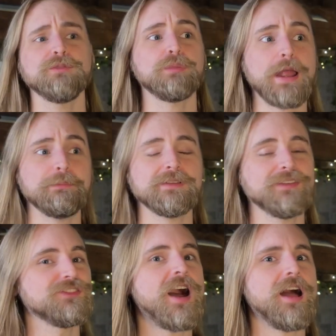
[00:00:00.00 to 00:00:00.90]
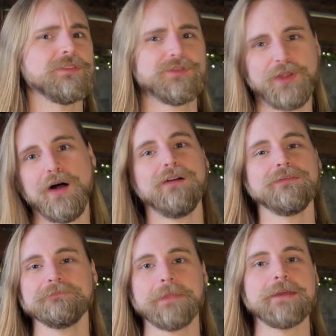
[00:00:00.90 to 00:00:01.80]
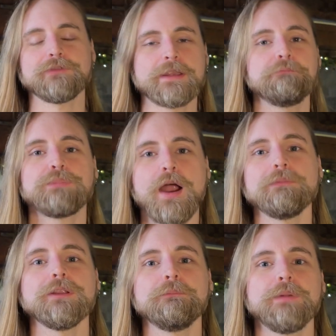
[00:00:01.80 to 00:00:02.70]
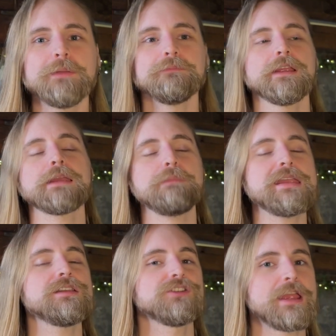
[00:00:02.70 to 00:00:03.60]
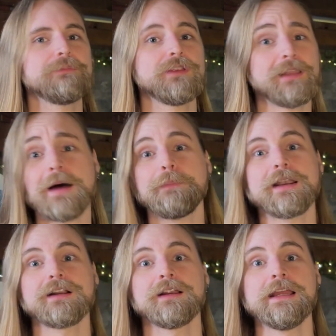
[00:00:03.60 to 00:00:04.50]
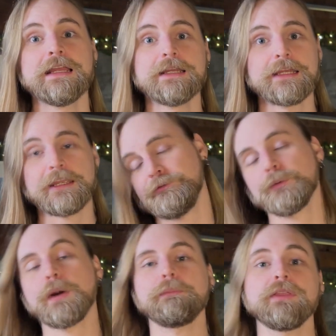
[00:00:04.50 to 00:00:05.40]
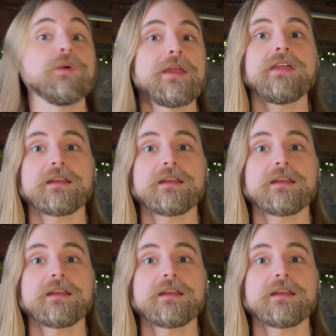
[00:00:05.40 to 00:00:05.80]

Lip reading: Good prep does not solve every problem, but it can make your games a lot better if you're prepping the right